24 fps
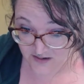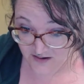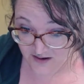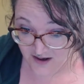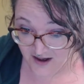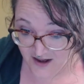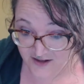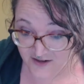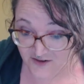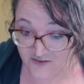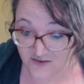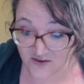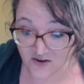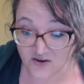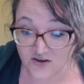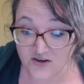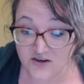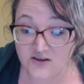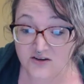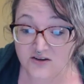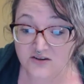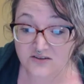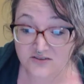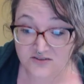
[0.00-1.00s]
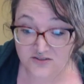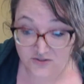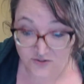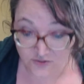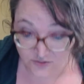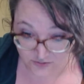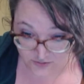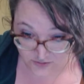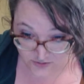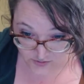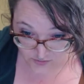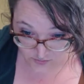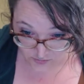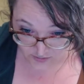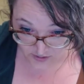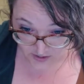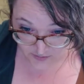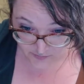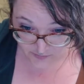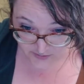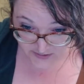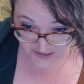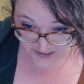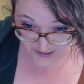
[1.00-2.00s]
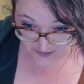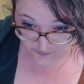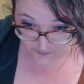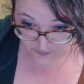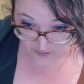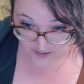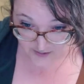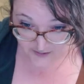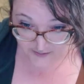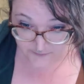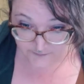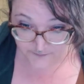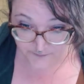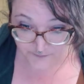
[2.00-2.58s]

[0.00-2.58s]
And you can scroll up and down, right?